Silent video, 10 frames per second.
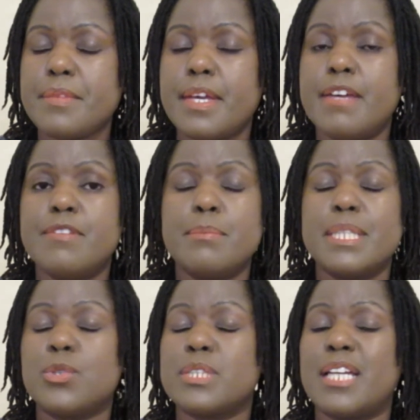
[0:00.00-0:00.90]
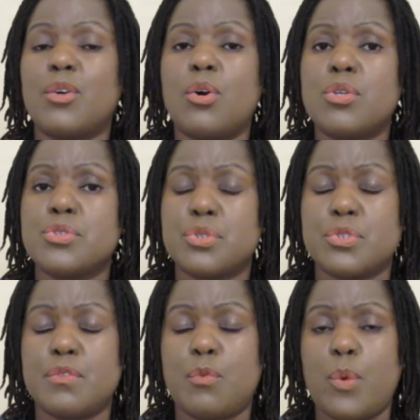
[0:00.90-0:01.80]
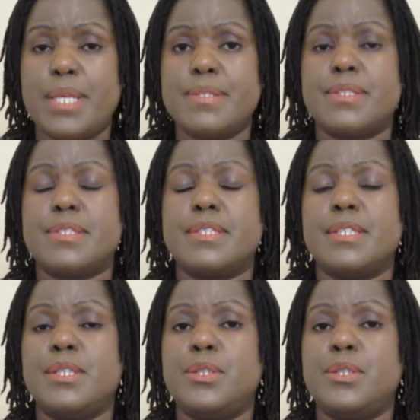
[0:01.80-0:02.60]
heavy metals and all sorts of wastes,